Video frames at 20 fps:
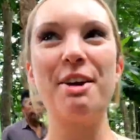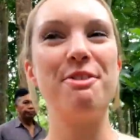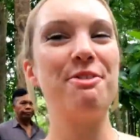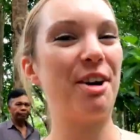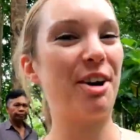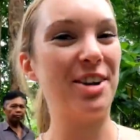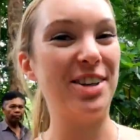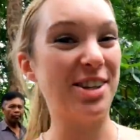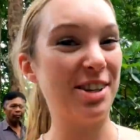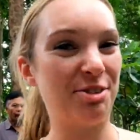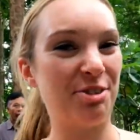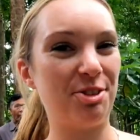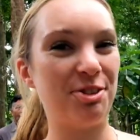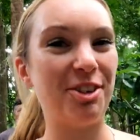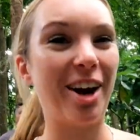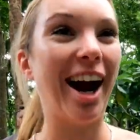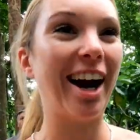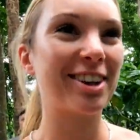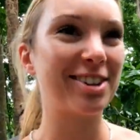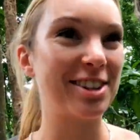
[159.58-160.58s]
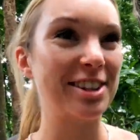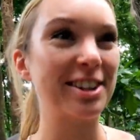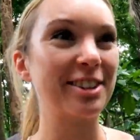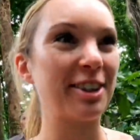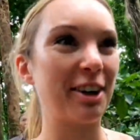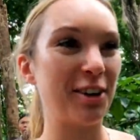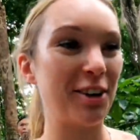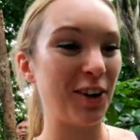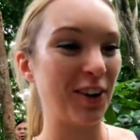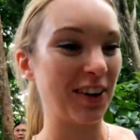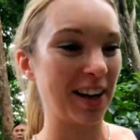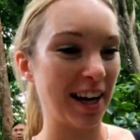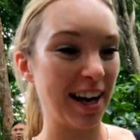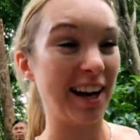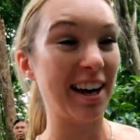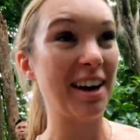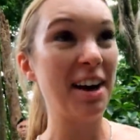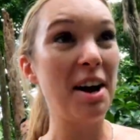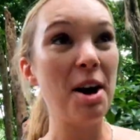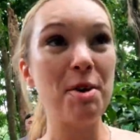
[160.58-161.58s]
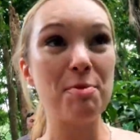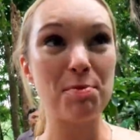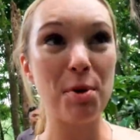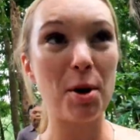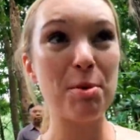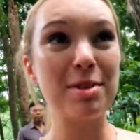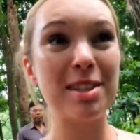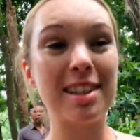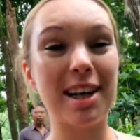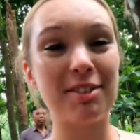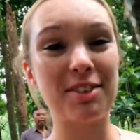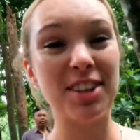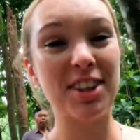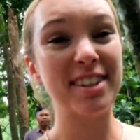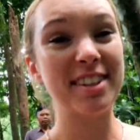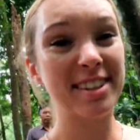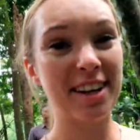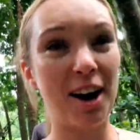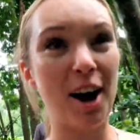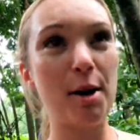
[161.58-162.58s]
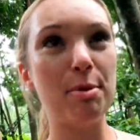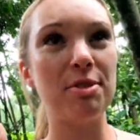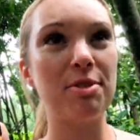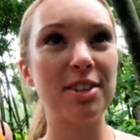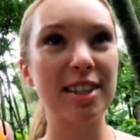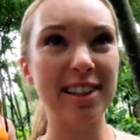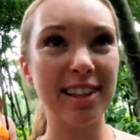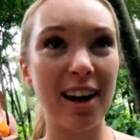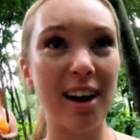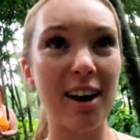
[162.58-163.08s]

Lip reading: two very different reactions going on here. Bob is having the time of his